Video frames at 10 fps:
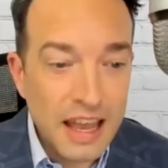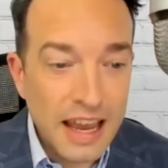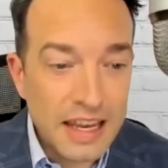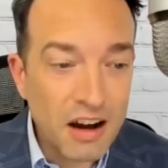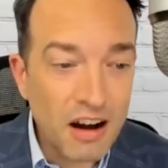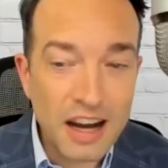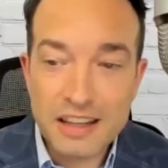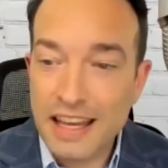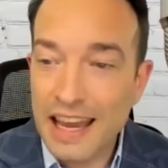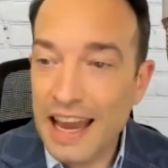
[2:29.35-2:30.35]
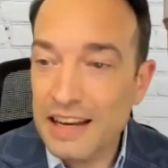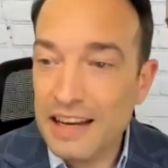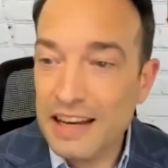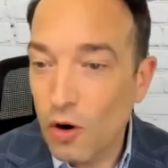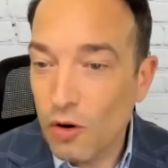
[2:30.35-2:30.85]
And now I'm going to hand
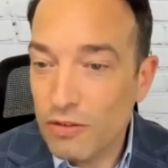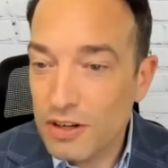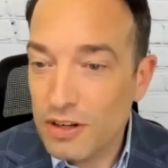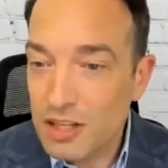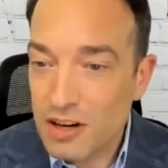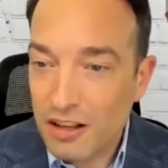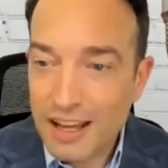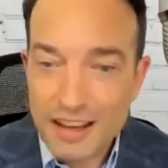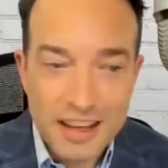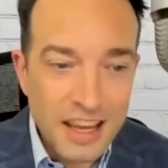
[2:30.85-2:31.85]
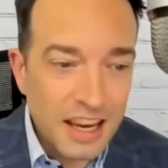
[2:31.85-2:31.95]
it over to Sharla,